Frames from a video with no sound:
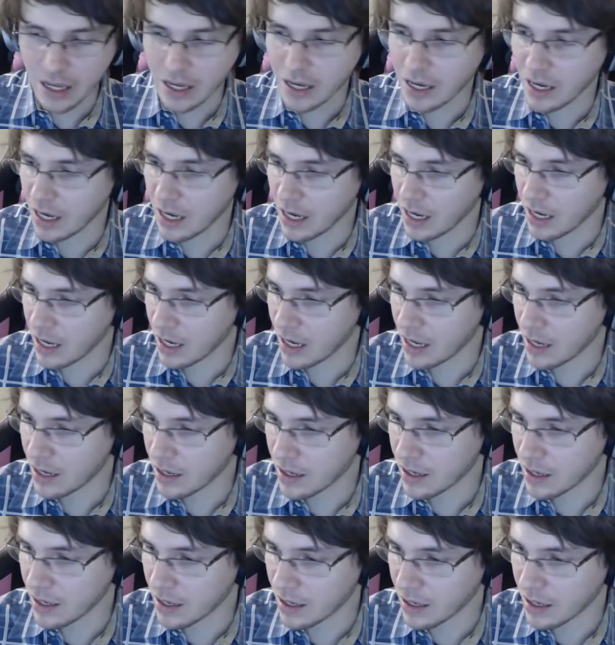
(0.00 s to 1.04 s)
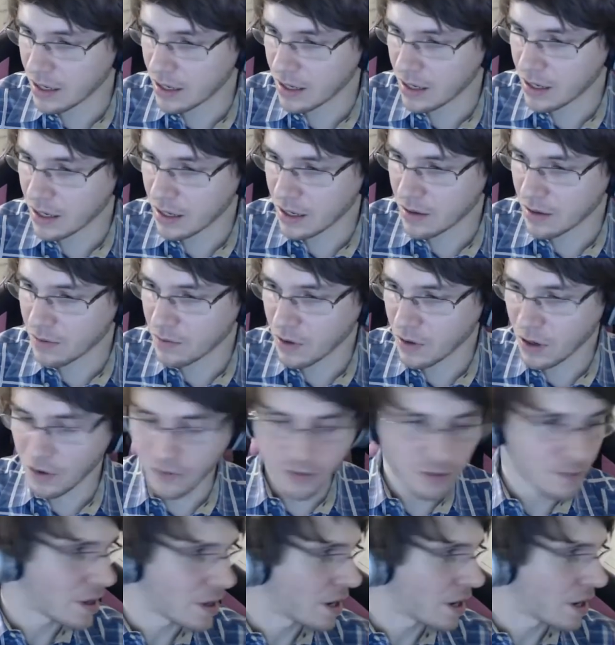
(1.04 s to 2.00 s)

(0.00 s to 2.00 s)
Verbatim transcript: and uh, we'll go from there.